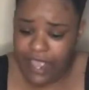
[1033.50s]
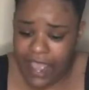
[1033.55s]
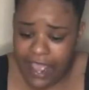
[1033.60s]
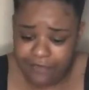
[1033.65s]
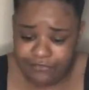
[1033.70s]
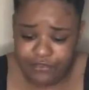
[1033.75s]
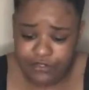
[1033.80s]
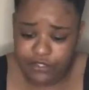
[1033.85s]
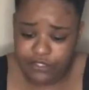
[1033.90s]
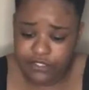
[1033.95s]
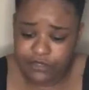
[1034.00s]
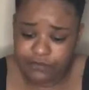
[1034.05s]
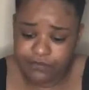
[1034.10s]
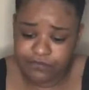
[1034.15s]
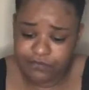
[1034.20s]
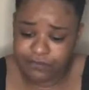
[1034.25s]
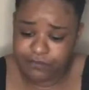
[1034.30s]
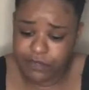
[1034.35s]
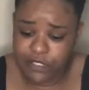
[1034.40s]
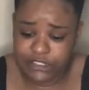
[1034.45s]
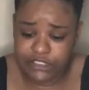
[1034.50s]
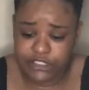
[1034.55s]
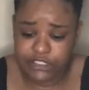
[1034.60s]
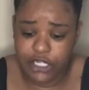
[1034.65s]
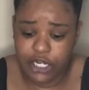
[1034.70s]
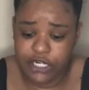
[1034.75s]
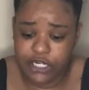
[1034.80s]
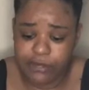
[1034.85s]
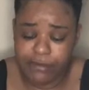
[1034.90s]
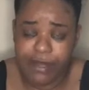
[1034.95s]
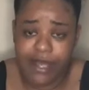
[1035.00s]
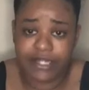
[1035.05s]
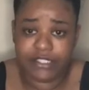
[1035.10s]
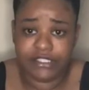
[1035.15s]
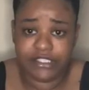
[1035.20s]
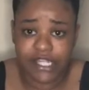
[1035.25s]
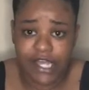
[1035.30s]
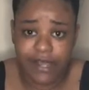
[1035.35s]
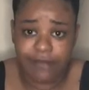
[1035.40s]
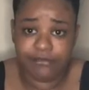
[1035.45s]
after a certain amount
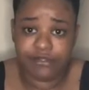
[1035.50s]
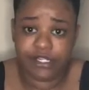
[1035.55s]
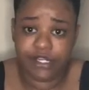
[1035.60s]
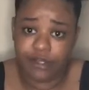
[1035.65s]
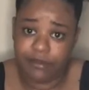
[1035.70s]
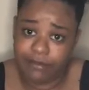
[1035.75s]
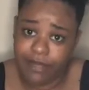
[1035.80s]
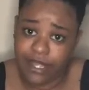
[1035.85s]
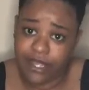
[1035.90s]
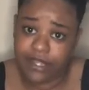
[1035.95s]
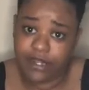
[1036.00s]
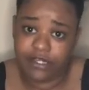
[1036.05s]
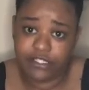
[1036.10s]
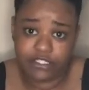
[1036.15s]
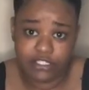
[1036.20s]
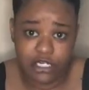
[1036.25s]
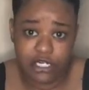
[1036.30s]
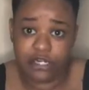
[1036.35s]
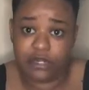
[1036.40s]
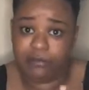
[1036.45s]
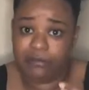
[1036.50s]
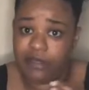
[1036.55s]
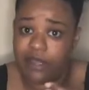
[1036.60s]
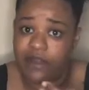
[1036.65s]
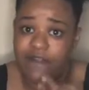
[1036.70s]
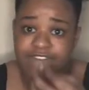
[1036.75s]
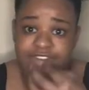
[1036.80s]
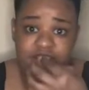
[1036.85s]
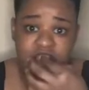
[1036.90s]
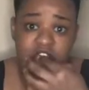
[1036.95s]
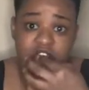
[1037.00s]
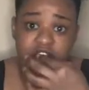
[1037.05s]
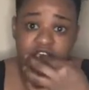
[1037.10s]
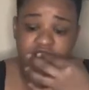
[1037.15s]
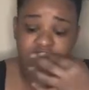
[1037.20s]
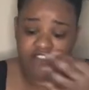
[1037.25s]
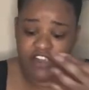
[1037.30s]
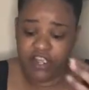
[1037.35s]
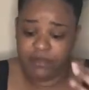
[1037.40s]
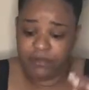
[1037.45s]
of times of her making a certain amount of
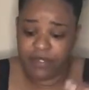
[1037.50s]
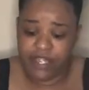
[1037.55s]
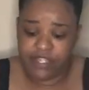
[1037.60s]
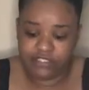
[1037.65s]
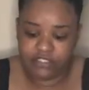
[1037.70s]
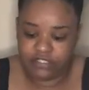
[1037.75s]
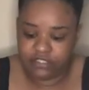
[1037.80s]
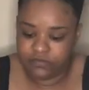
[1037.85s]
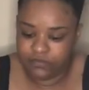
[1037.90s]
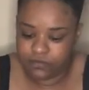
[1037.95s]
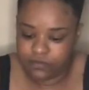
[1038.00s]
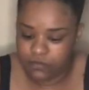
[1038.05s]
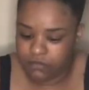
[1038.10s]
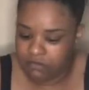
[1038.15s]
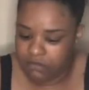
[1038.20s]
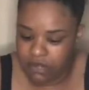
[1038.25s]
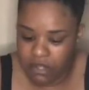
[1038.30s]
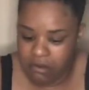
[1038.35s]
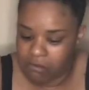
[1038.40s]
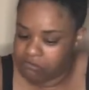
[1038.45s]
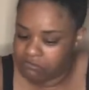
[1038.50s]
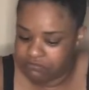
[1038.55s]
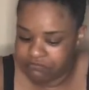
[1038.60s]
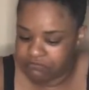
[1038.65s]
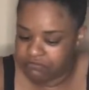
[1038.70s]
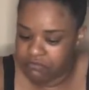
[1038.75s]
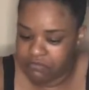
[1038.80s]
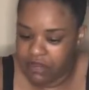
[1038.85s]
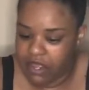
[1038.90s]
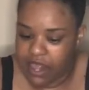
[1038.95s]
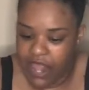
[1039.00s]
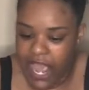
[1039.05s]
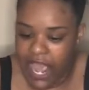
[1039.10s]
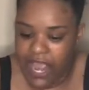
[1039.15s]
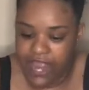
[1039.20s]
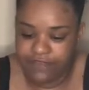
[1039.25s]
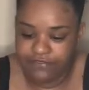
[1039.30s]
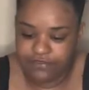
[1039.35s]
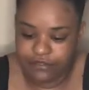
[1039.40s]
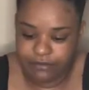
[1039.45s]
fake pages,
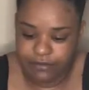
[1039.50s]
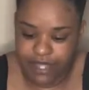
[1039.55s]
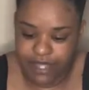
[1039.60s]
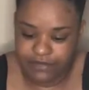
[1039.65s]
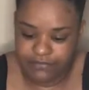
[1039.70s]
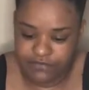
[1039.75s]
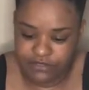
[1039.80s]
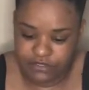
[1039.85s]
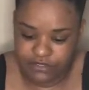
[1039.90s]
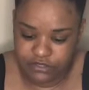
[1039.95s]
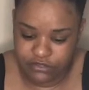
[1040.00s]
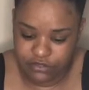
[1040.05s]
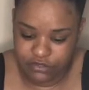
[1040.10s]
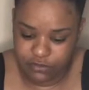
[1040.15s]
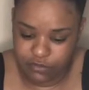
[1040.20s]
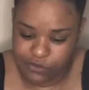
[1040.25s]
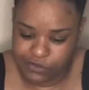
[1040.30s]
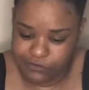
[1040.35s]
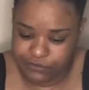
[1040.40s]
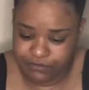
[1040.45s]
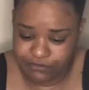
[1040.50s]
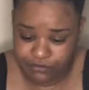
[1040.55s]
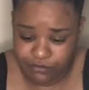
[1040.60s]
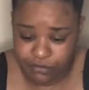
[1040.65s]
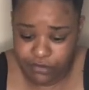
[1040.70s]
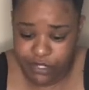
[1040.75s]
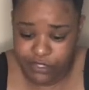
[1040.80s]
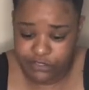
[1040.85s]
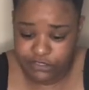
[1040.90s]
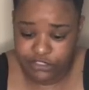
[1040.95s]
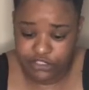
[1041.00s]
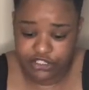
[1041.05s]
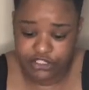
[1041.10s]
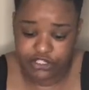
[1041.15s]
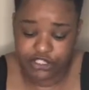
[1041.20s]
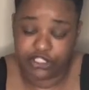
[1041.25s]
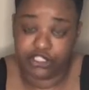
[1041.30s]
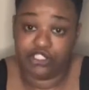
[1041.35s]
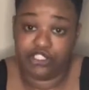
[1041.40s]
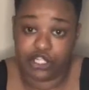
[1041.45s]
I ain't feel bad for sis no more. Since
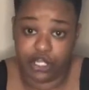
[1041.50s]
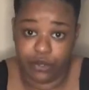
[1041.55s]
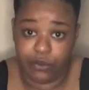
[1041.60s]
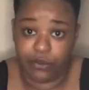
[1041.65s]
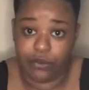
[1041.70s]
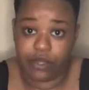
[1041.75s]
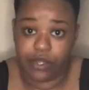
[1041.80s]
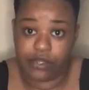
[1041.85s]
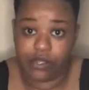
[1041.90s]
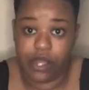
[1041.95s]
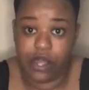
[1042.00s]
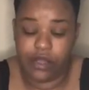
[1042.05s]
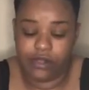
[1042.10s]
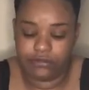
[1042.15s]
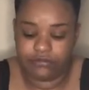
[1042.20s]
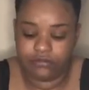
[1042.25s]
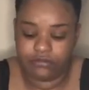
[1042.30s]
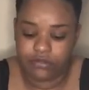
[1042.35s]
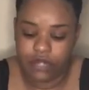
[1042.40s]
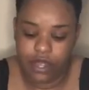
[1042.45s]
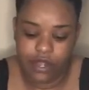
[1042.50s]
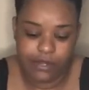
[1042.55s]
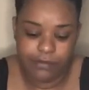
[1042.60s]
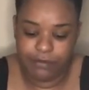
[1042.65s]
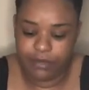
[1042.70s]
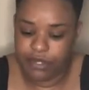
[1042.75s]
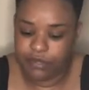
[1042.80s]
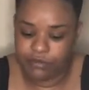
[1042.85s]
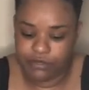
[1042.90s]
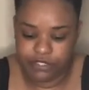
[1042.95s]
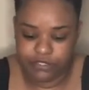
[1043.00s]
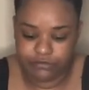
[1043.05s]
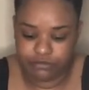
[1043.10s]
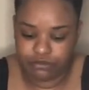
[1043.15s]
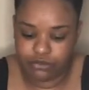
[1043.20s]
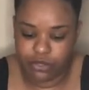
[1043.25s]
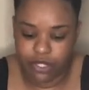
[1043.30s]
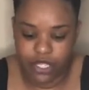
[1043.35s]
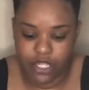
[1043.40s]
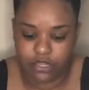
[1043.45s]
you're a joke. Period.
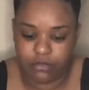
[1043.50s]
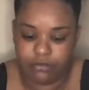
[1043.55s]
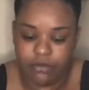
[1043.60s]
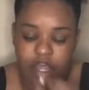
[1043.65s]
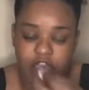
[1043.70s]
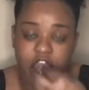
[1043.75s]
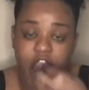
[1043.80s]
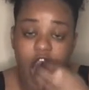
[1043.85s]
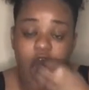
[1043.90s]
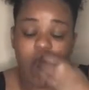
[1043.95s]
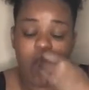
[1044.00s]
Point in the blank.